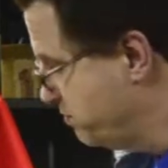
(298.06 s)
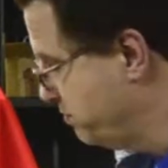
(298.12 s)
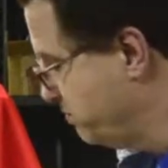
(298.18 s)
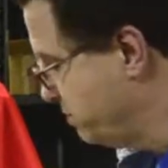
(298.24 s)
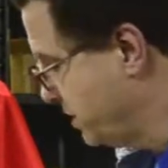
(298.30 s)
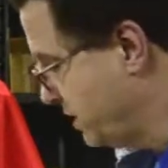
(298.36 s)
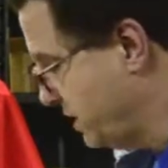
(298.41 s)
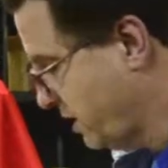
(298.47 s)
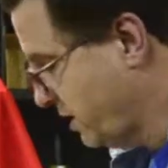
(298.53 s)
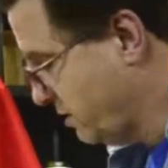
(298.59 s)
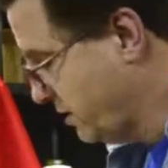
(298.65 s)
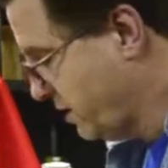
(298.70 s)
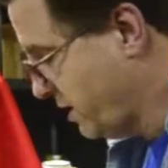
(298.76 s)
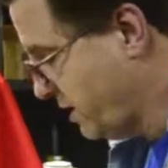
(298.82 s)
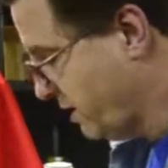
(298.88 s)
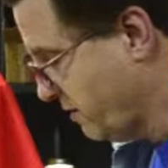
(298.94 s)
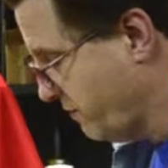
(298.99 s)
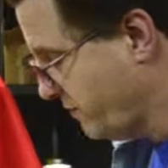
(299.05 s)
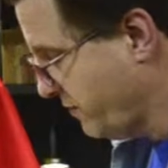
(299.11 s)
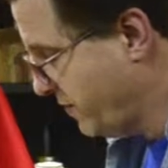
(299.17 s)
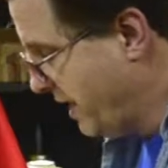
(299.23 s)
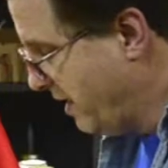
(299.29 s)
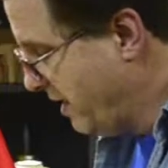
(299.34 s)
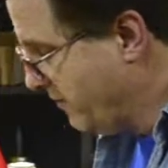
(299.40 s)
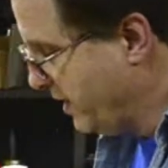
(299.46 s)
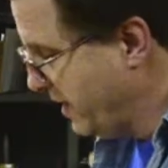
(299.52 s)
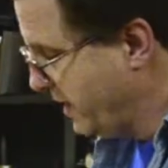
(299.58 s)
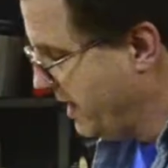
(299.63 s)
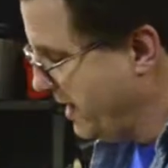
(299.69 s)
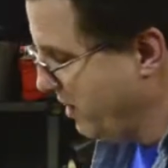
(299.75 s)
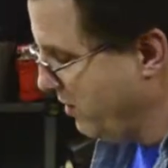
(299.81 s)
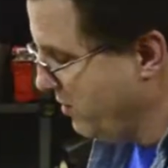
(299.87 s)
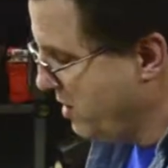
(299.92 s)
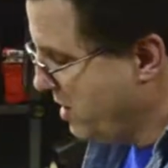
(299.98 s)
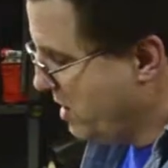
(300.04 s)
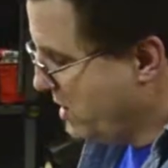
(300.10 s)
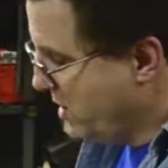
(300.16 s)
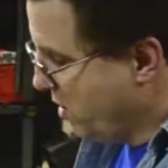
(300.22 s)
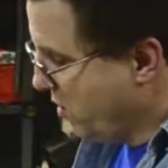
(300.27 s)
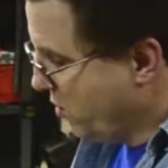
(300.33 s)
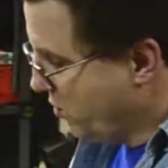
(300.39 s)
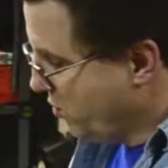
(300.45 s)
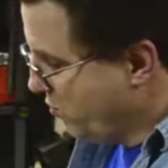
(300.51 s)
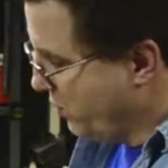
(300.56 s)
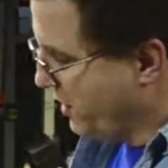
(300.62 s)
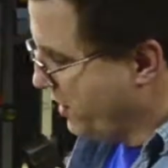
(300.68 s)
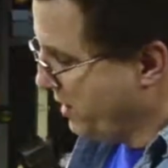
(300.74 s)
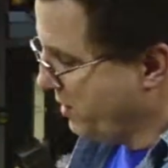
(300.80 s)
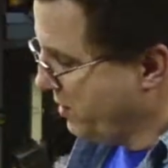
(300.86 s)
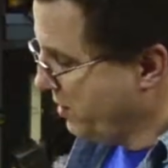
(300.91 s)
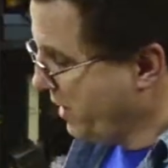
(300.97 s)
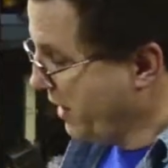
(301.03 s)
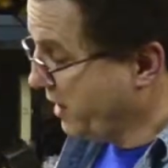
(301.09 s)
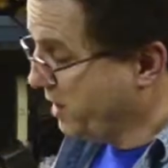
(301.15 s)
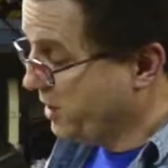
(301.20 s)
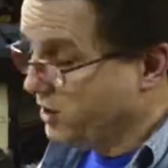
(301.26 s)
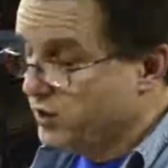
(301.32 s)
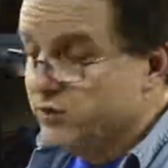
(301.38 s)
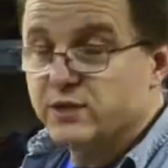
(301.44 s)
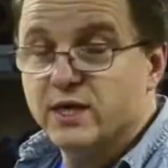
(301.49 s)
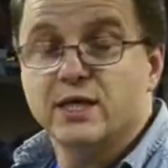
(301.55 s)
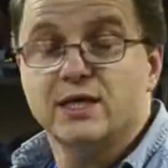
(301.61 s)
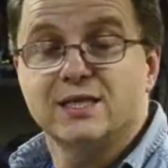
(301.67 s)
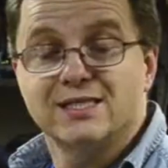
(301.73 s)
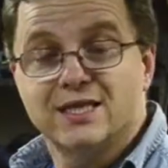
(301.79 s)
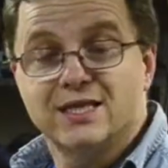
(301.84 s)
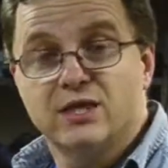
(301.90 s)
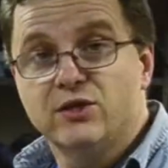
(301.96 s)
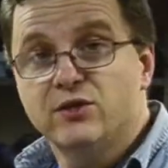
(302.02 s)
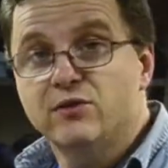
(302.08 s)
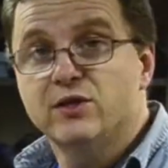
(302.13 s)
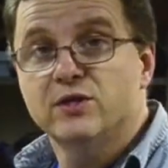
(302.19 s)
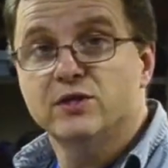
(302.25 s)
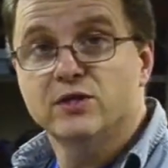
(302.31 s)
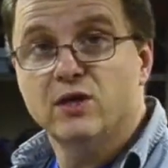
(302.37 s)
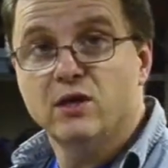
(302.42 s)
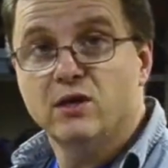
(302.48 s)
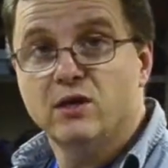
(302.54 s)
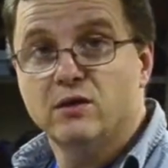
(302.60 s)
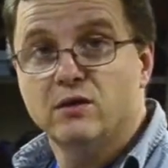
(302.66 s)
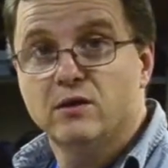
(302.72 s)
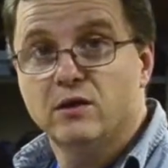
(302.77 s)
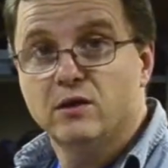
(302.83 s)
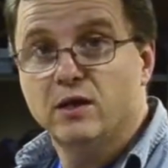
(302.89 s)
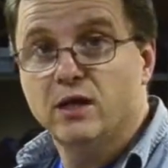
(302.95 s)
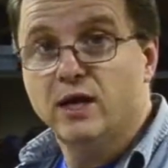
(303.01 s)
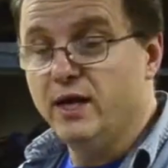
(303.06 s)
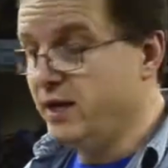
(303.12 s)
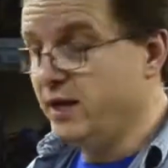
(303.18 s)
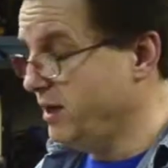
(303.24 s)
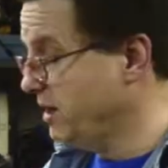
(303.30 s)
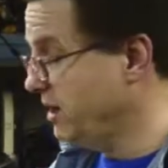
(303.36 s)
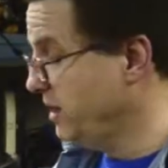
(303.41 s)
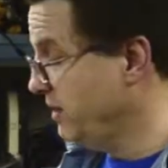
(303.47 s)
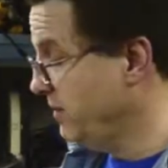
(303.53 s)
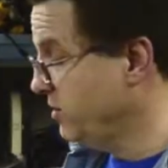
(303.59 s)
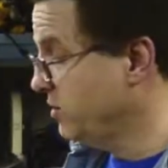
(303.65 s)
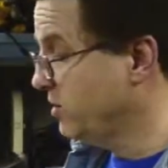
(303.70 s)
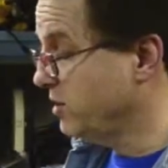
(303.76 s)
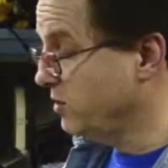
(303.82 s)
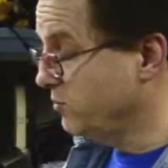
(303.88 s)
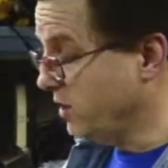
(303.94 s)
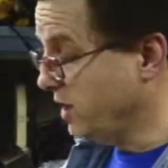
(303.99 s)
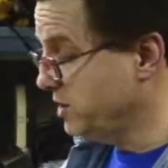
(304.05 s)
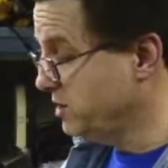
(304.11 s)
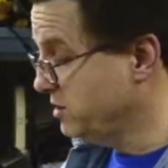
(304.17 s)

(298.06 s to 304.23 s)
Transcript: particularly care for that right now, what I could do is I could send you this all, and you could watch